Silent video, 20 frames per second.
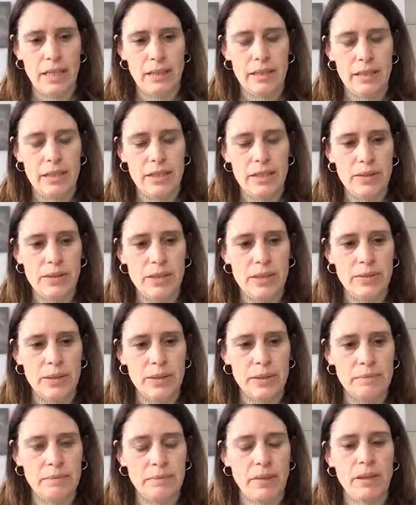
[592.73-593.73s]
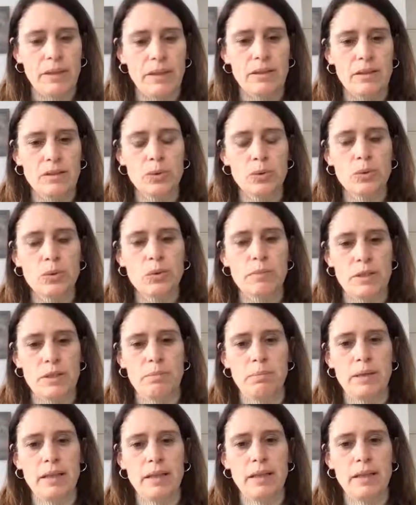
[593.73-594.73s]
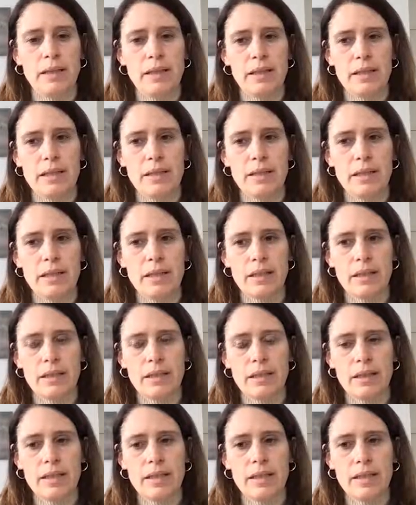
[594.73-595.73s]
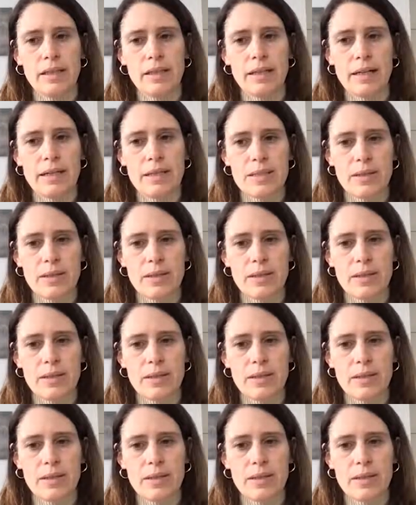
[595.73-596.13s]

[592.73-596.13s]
the children do much better than the adults.